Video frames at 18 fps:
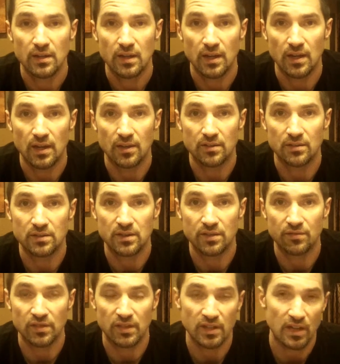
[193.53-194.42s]
Uh, there's
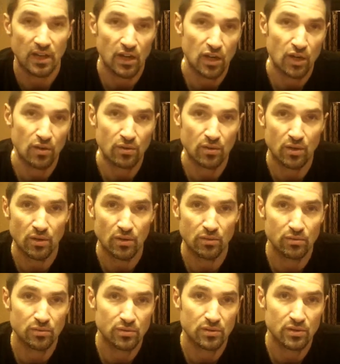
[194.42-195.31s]
definitely like a
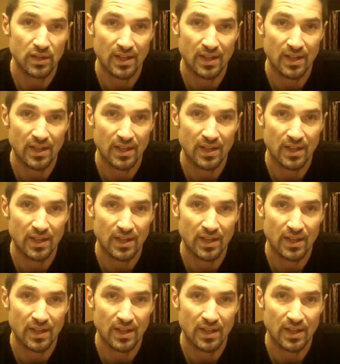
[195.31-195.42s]
cocoa